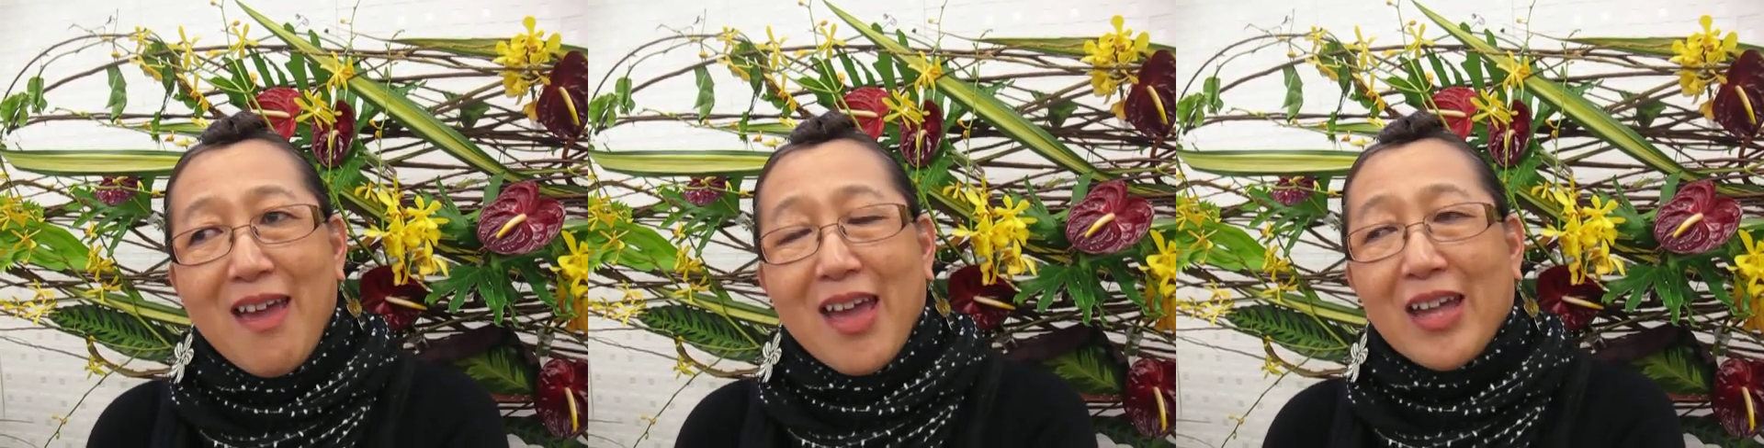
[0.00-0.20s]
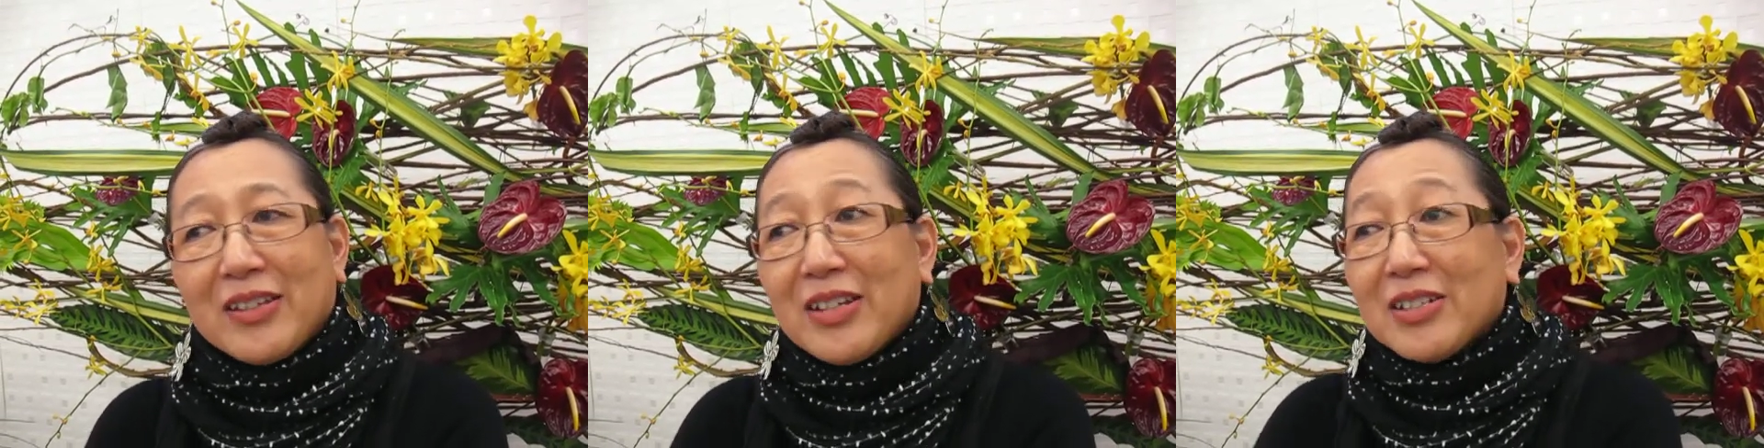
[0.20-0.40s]

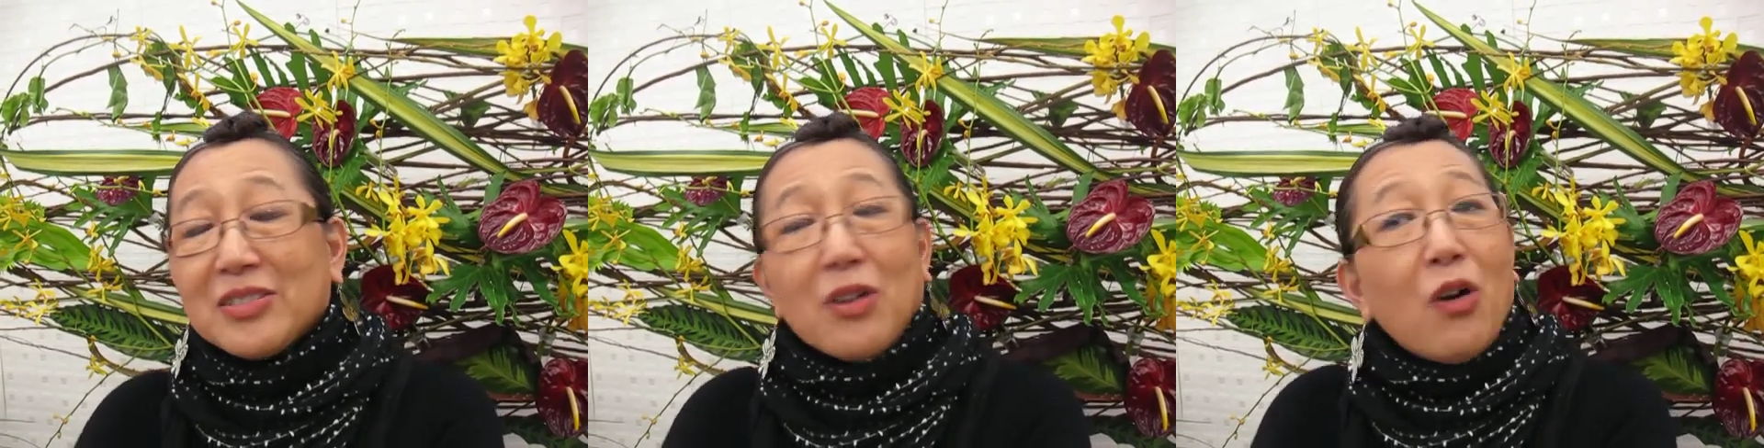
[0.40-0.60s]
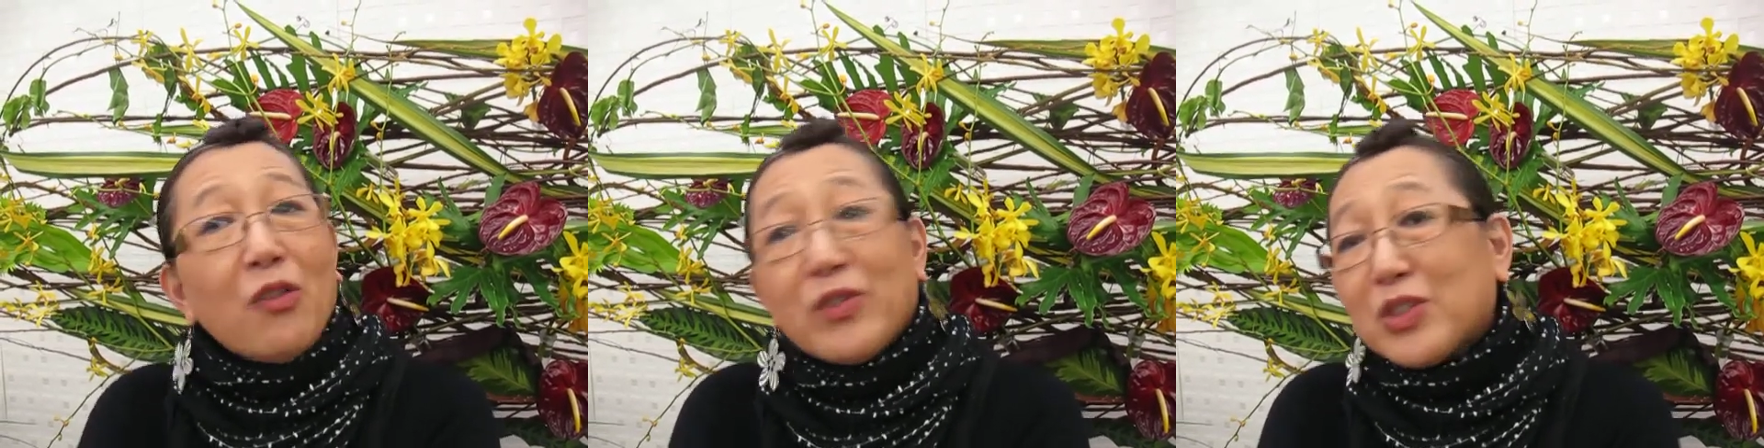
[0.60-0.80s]
And
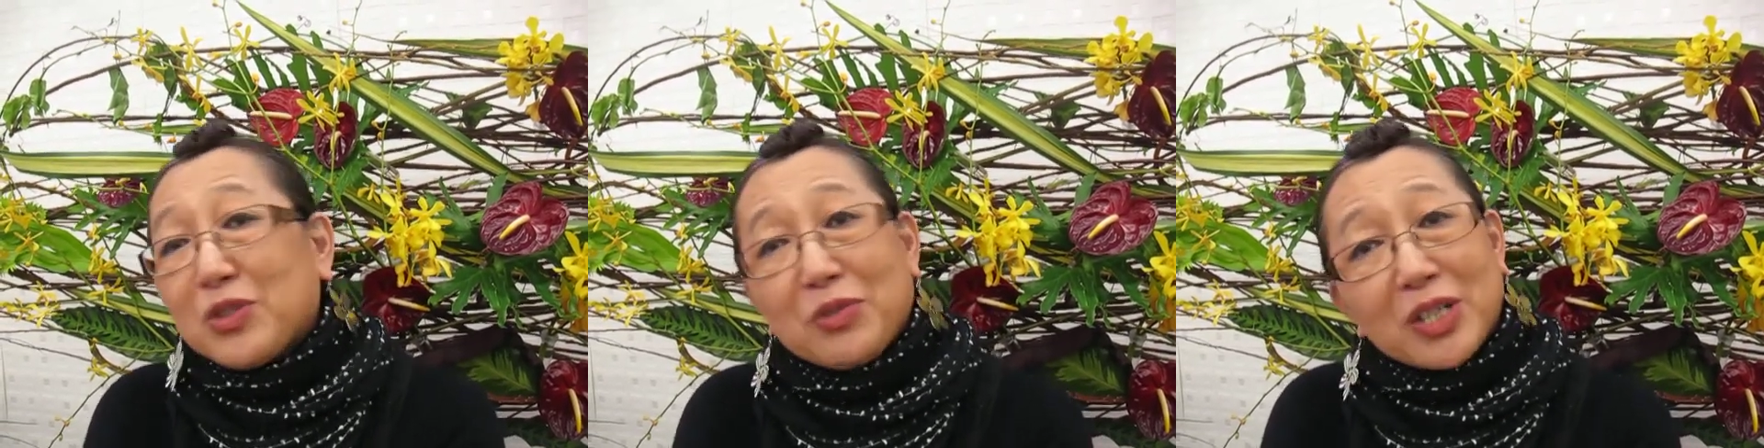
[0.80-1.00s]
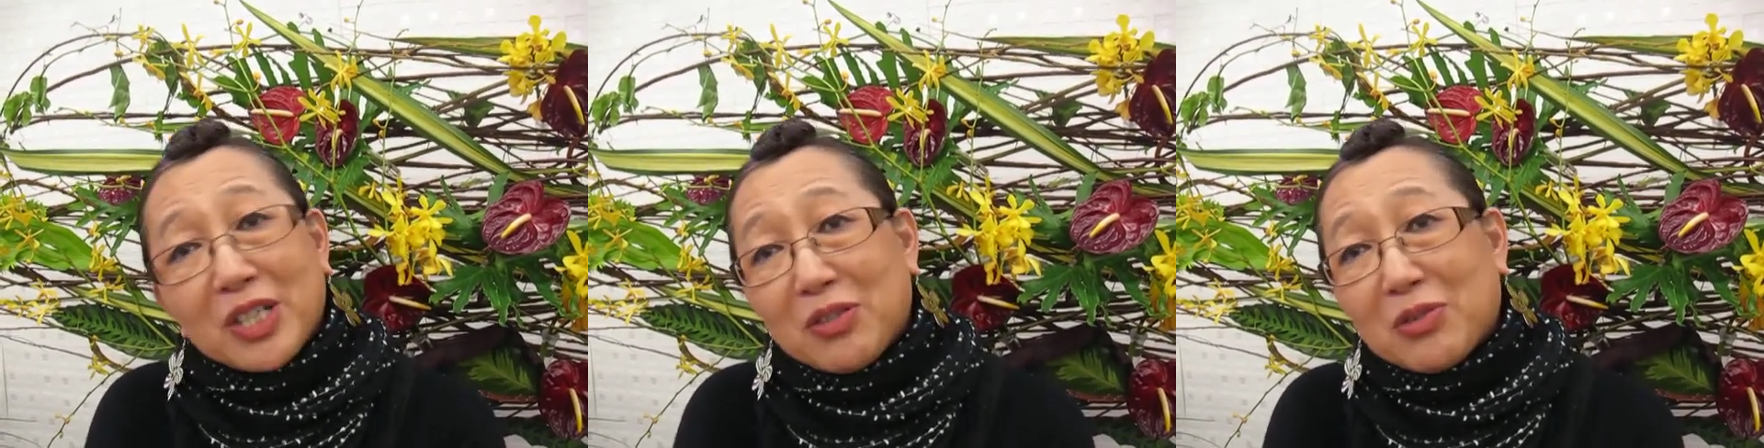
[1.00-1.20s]
there's over
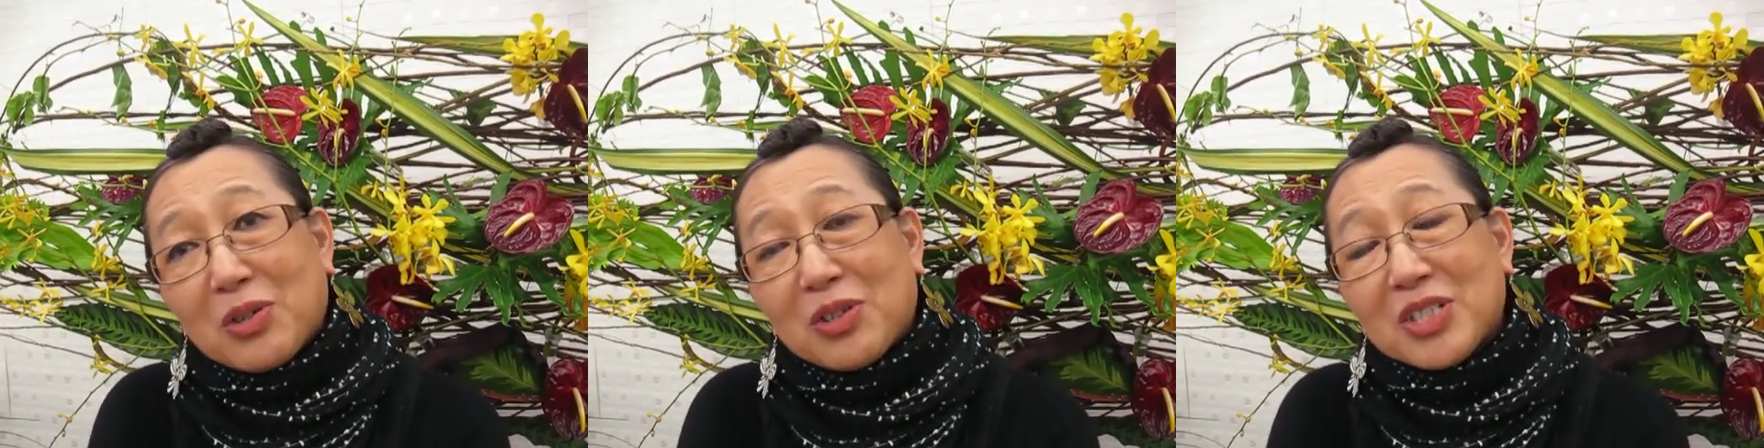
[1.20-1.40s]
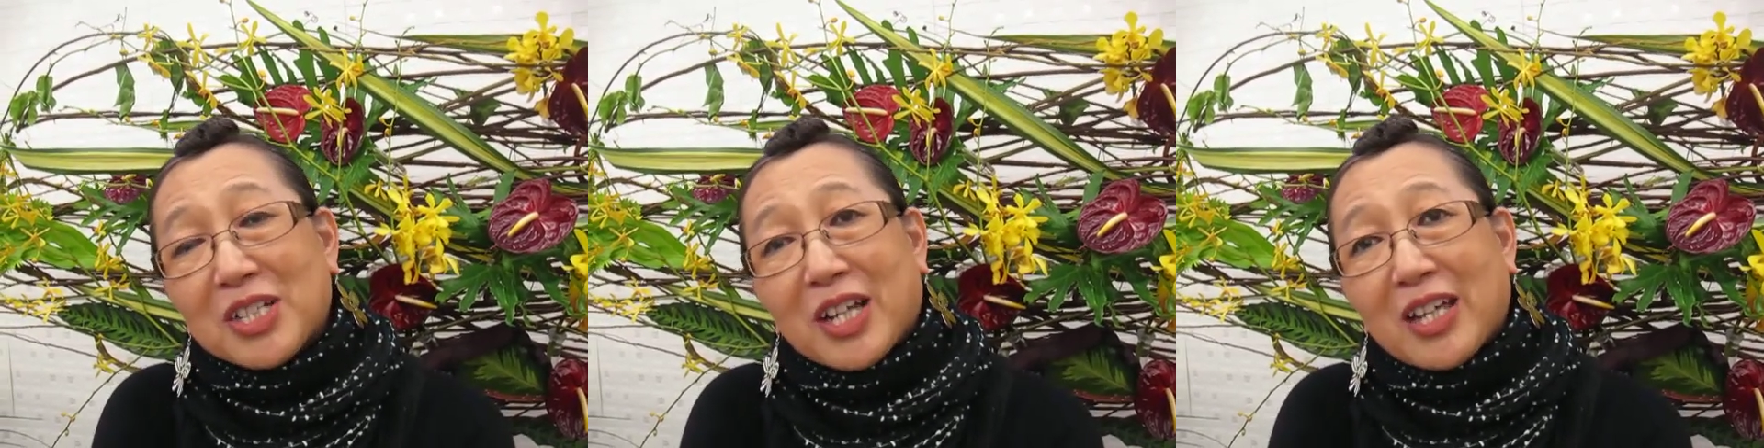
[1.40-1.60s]
20
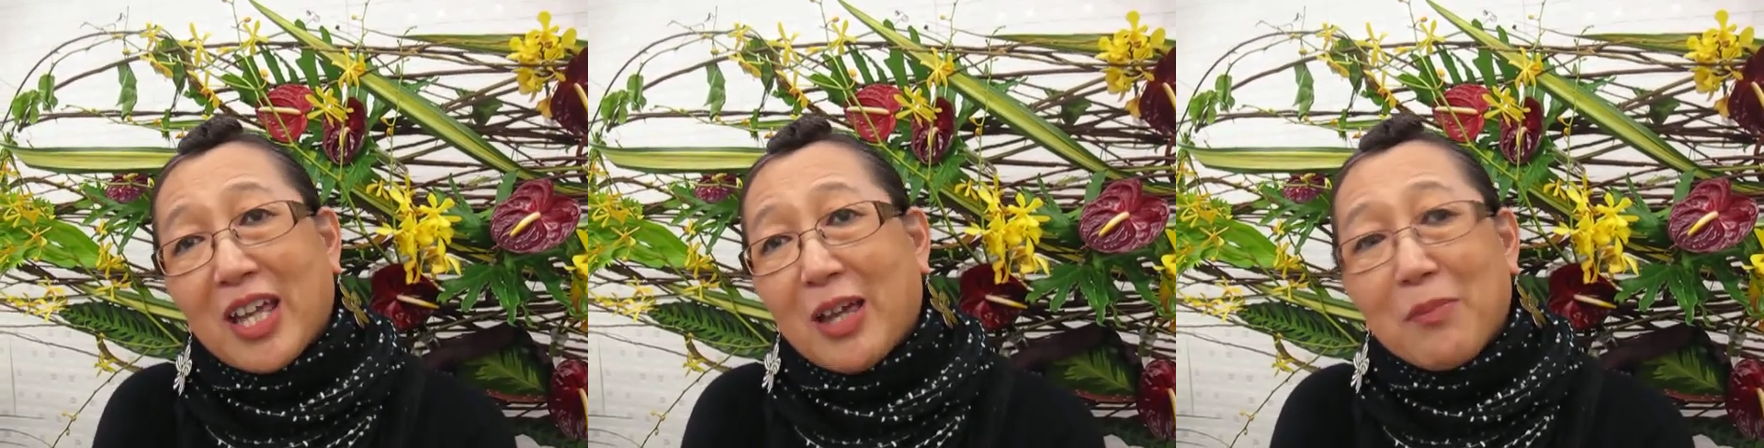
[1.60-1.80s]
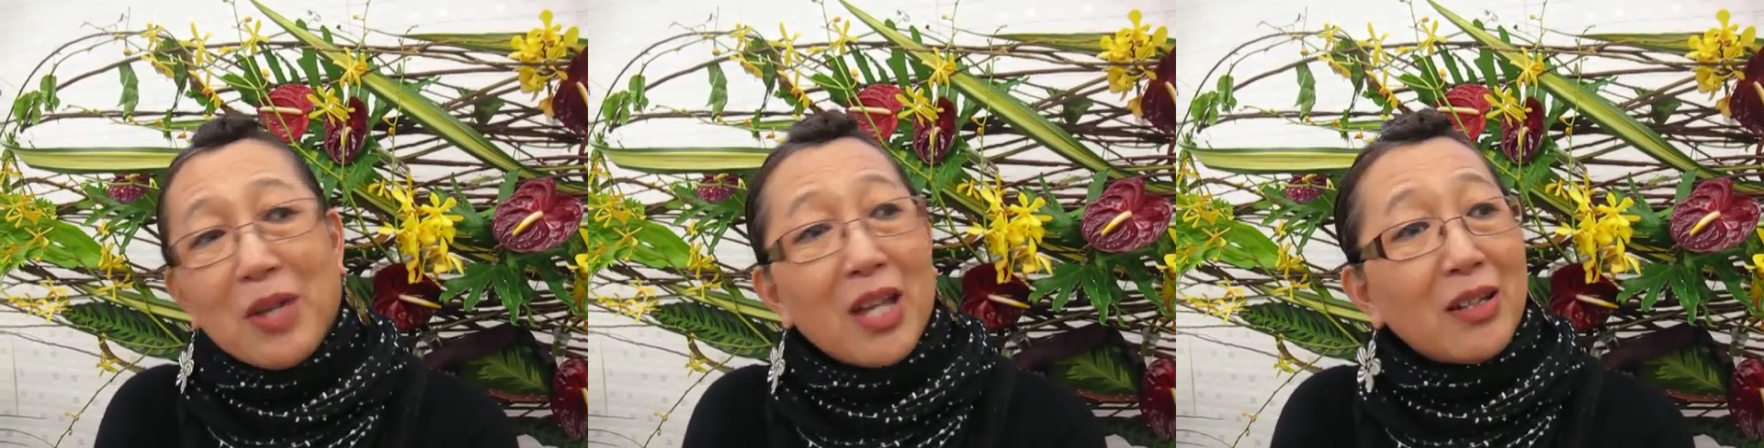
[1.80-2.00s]
growers that
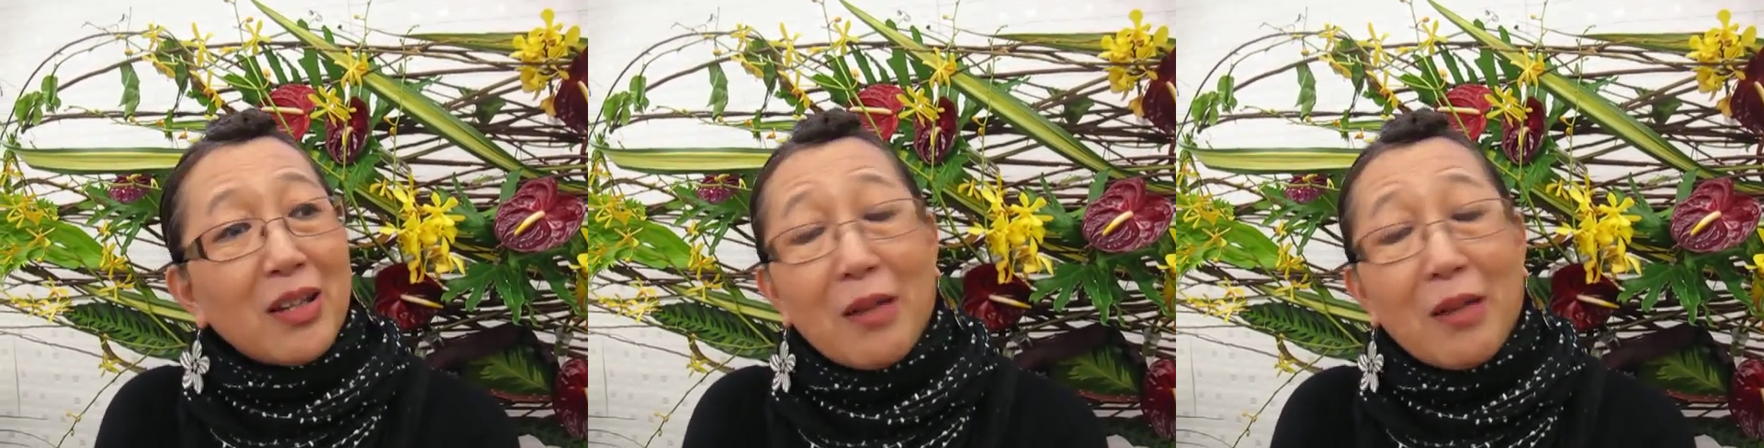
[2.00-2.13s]
came in